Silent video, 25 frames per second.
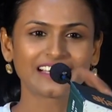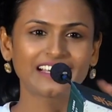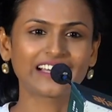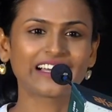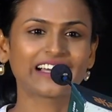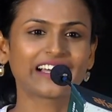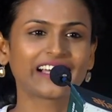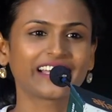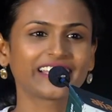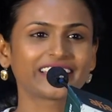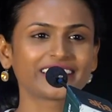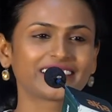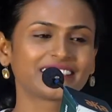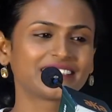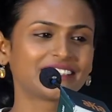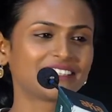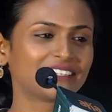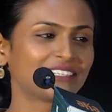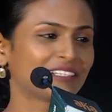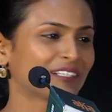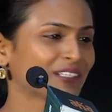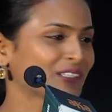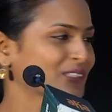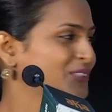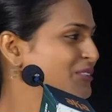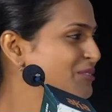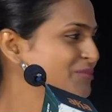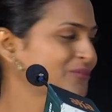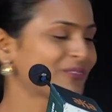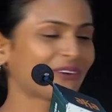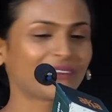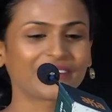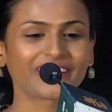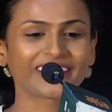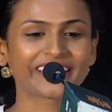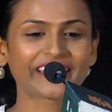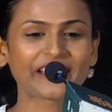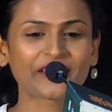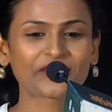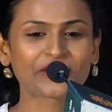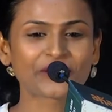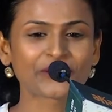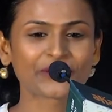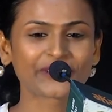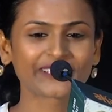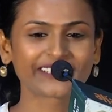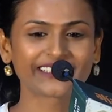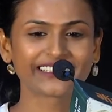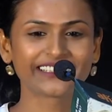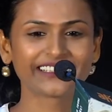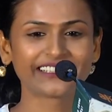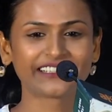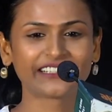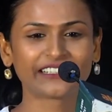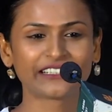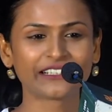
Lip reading: Hi, good morning everyone.